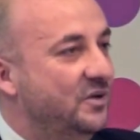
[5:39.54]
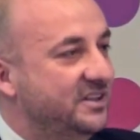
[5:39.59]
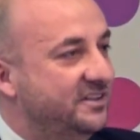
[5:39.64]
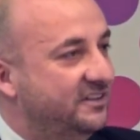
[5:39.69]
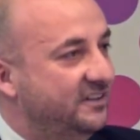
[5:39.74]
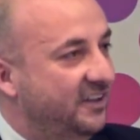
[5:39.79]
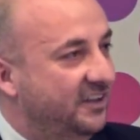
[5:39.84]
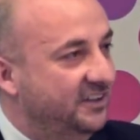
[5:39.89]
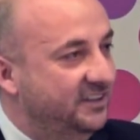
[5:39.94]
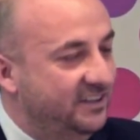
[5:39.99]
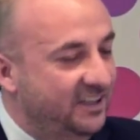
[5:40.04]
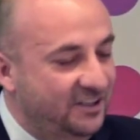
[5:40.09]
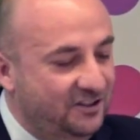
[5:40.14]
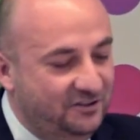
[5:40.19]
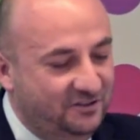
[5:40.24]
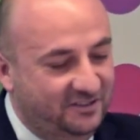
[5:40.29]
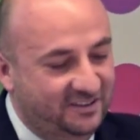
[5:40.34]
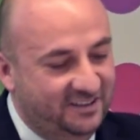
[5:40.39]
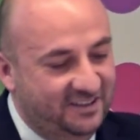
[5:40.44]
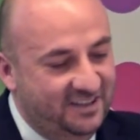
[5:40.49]
was
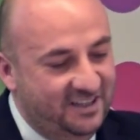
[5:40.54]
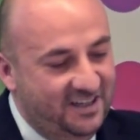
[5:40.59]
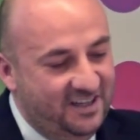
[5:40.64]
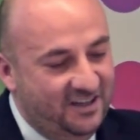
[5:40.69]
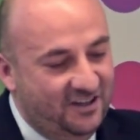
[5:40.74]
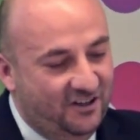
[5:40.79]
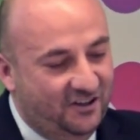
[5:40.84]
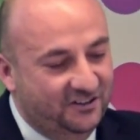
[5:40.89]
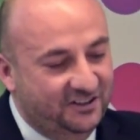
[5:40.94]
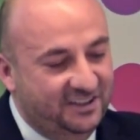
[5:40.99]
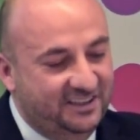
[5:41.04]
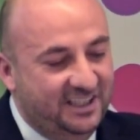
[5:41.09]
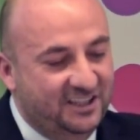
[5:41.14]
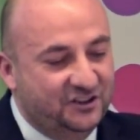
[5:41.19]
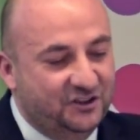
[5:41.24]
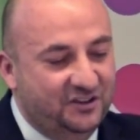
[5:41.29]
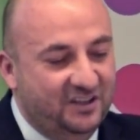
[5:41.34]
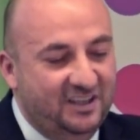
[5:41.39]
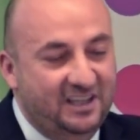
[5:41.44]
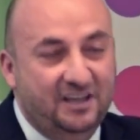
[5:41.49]
unknown on a
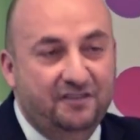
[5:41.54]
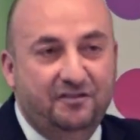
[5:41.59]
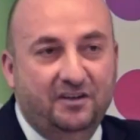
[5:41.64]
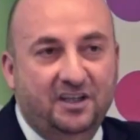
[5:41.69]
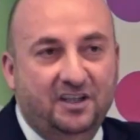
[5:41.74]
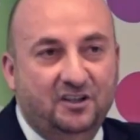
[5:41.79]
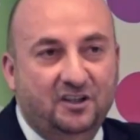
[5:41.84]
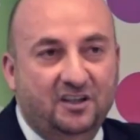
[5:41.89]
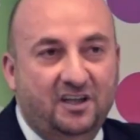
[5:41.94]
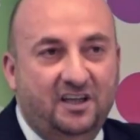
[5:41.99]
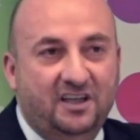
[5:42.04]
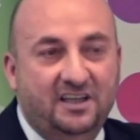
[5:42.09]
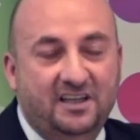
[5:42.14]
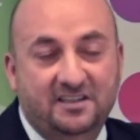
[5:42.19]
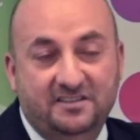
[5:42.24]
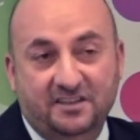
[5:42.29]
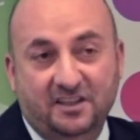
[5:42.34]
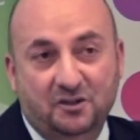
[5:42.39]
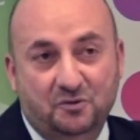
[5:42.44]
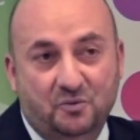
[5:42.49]
national level,
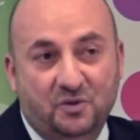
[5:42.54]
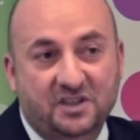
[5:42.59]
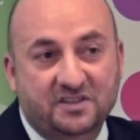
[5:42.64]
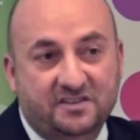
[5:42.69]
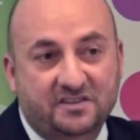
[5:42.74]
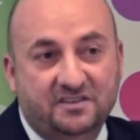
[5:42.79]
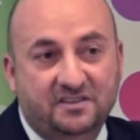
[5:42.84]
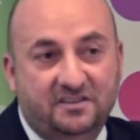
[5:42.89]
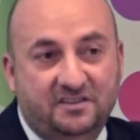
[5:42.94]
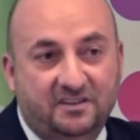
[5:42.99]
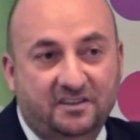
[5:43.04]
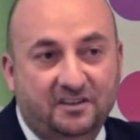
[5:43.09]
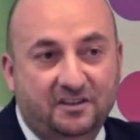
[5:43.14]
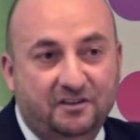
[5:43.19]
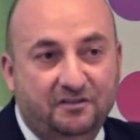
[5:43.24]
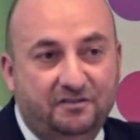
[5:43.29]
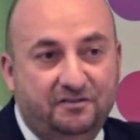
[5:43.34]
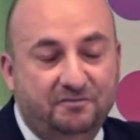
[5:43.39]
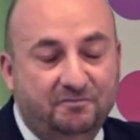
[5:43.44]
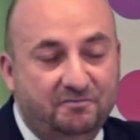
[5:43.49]
as I wasn't
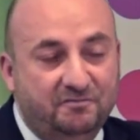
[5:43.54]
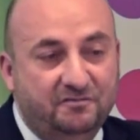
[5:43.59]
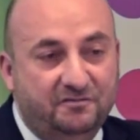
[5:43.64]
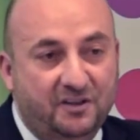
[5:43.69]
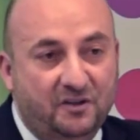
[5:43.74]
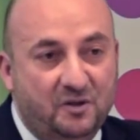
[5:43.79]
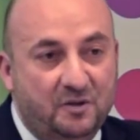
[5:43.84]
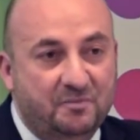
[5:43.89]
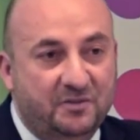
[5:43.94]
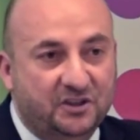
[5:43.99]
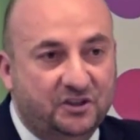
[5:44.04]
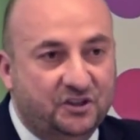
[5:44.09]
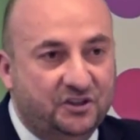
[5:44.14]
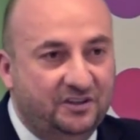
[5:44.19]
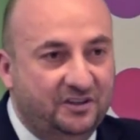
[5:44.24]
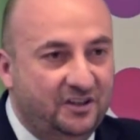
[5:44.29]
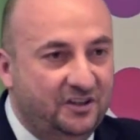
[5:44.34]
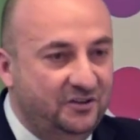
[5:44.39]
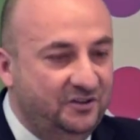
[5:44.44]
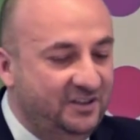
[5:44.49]
very
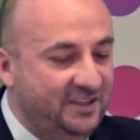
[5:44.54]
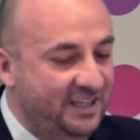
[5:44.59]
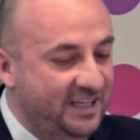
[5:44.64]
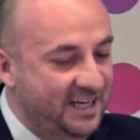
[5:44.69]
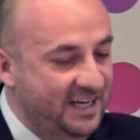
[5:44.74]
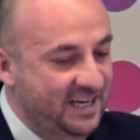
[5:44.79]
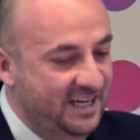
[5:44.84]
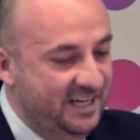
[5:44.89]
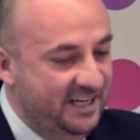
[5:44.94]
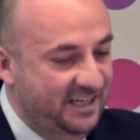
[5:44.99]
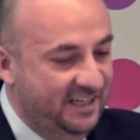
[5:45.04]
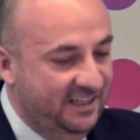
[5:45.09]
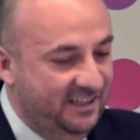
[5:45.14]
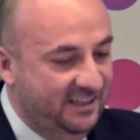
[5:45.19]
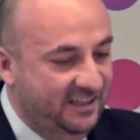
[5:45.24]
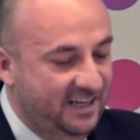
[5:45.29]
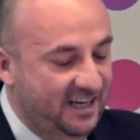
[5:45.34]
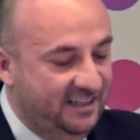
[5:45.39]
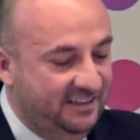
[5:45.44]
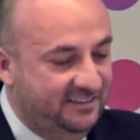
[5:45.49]
much known
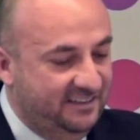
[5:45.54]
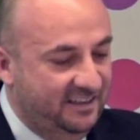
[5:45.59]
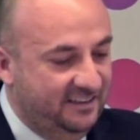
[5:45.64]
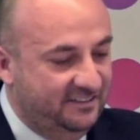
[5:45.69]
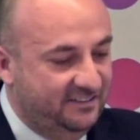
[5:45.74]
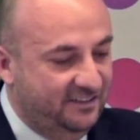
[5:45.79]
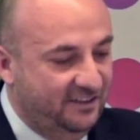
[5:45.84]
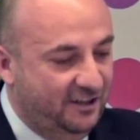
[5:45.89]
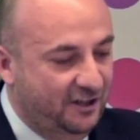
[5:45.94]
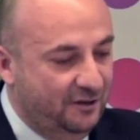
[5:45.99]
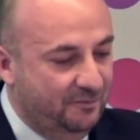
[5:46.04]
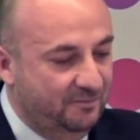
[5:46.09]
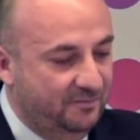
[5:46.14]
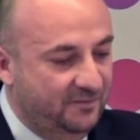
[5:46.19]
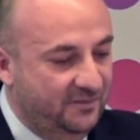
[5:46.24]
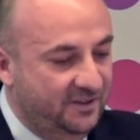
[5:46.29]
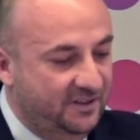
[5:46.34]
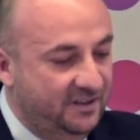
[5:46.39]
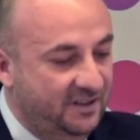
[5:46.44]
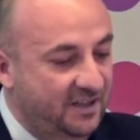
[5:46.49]
at that
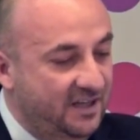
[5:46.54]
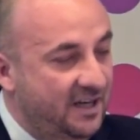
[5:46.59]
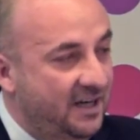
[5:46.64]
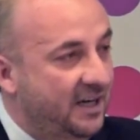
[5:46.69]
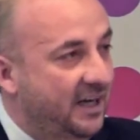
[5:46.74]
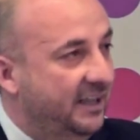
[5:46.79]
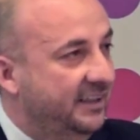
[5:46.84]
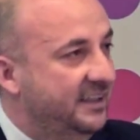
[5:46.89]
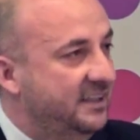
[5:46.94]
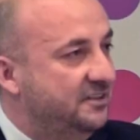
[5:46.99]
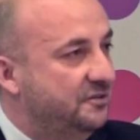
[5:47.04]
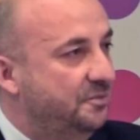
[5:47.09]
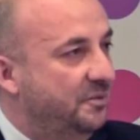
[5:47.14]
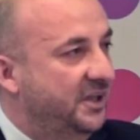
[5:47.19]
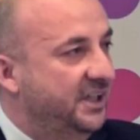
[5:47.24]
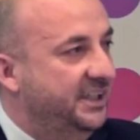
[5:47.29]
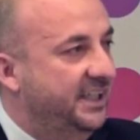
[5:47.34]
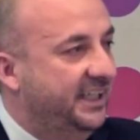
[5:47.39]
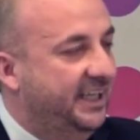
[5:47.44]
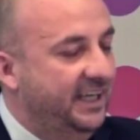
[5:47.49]
time. And that's
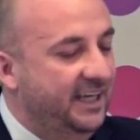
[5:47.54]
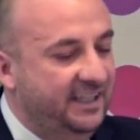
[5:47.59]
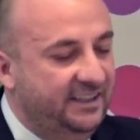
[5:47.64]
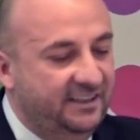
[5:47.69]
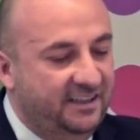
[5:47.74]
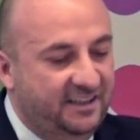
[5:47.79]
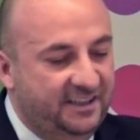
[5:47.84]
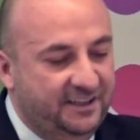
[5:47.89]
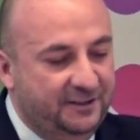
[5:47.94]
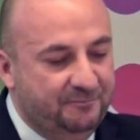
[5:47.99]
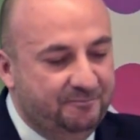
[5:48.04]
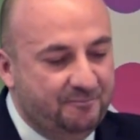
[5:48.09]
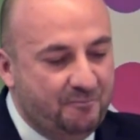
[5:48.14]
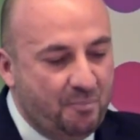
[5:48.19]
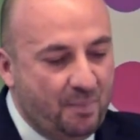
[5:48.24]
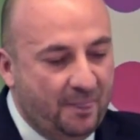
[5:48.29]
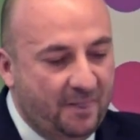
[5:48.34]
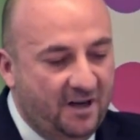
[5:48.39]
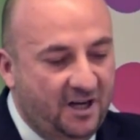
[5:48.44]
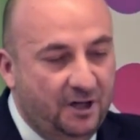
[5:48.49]
why, again,
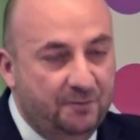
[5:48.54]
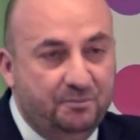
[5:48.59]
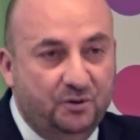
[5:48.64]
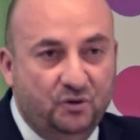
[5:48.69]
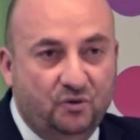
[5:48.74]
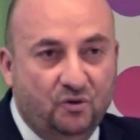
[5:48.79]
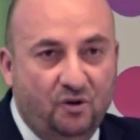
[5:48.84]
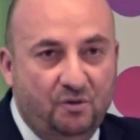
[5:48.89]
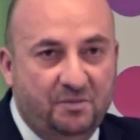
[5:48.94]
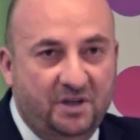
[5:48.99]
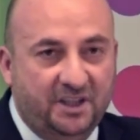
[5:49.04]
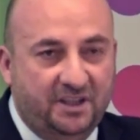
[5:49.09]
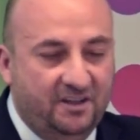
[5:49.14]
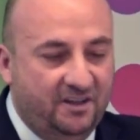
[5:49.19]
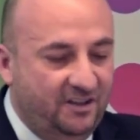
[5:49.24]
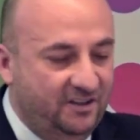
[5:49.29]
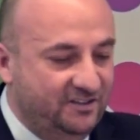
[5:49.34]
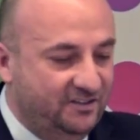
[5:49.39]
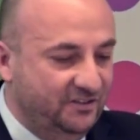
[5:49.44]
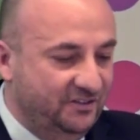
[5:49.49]
I put all my
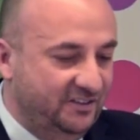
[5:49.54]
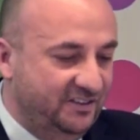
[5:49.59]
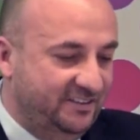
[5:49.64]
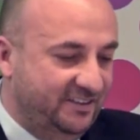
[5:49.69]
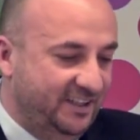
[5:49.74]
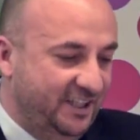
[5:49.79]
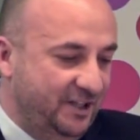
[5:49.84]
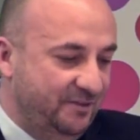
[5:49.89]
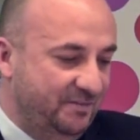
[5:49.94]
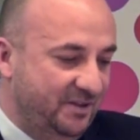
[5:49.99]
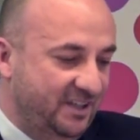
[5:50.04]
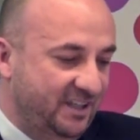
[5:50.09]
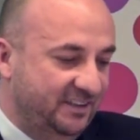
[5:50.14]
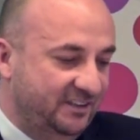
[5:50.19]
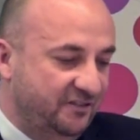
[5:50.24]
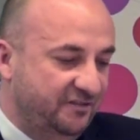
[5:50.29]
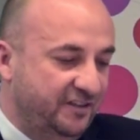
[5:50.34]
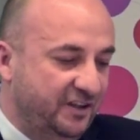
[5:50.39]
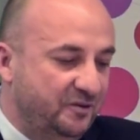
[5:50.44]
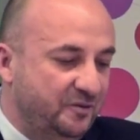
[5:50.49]
cards on the table
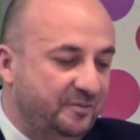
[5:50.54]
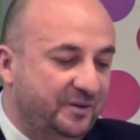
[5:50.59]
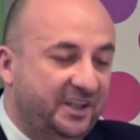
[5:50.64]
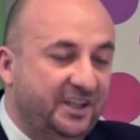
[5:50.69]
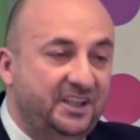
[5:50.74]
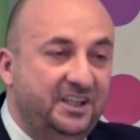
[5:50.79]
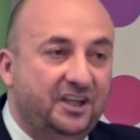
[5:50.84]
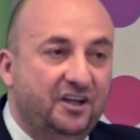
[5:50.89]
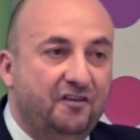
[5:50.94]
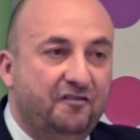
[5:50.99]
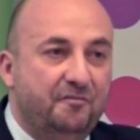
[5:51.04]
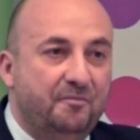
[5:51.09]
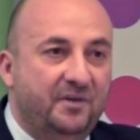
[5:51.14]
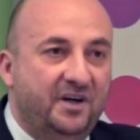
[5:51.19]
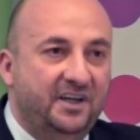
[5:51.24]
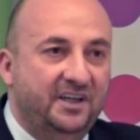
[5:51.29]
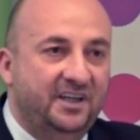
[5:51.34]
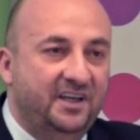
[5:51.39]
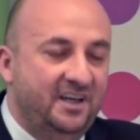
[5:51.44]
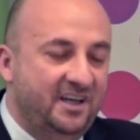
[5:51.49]
at the very beginning of
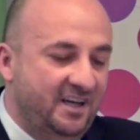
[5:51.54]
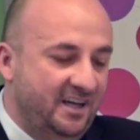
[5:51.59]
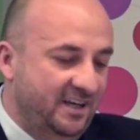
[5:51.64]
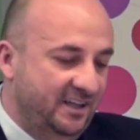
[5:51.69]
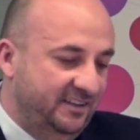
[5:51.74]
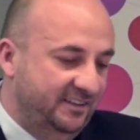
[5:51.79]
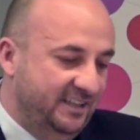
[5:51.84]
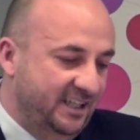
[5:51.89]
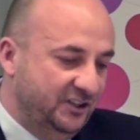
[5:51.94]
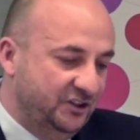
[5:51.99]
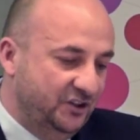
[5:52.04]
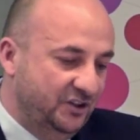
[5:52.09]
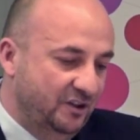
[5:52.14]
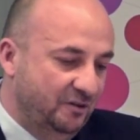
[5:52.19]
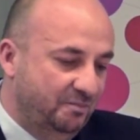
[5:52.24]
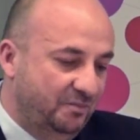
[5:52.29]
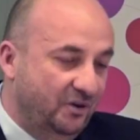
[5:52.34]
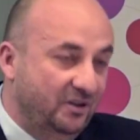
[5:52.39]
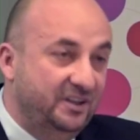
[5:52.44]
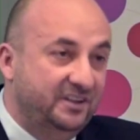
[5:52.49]
my
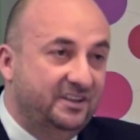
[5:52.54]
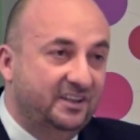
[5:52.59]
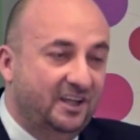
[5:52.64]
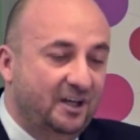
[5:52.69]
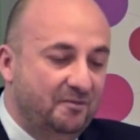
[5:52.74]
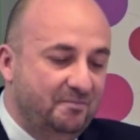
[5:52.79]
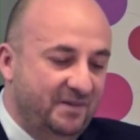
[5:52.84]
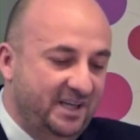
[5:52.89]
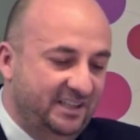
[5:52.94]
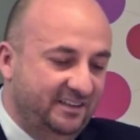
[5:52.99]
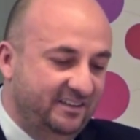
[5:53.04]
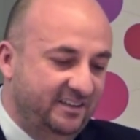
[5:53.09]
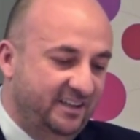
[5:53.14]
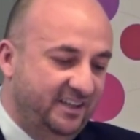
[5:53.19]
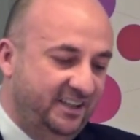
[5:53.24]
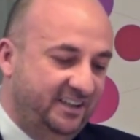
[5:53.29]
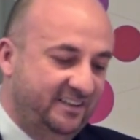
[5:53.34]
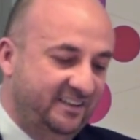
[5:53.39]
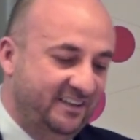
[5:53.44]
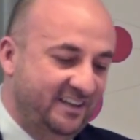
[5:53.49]
national political
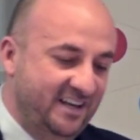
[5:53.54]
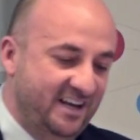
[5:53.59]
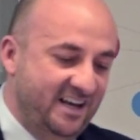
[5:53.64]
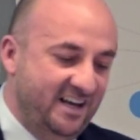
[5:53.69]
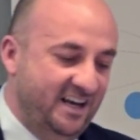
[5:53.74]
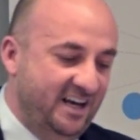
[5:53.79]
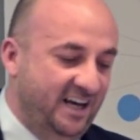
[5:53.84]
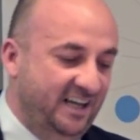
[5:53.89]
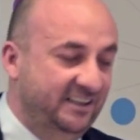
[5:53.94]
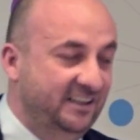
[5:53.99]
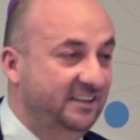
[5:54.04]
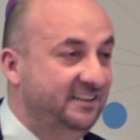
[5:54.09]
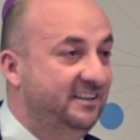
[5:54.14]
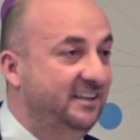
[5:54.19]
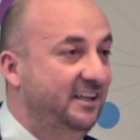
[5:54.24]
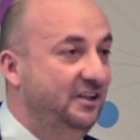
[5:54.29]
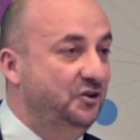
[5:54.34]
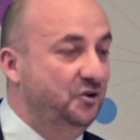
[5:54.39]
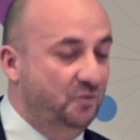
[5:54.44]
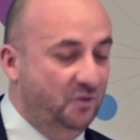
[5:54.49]
mandate. And I
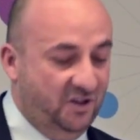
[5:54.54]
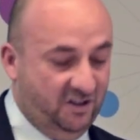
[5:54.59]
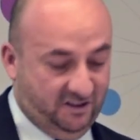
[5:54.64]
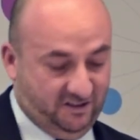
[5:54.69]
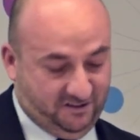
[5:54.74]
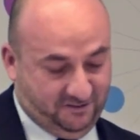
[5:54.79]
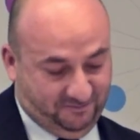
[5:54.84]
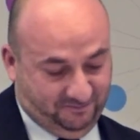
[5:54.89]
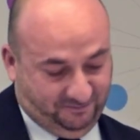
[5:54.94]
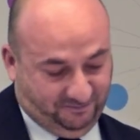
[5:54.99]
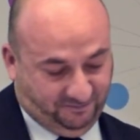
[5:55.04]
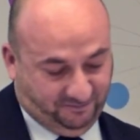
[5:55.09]
tell you what,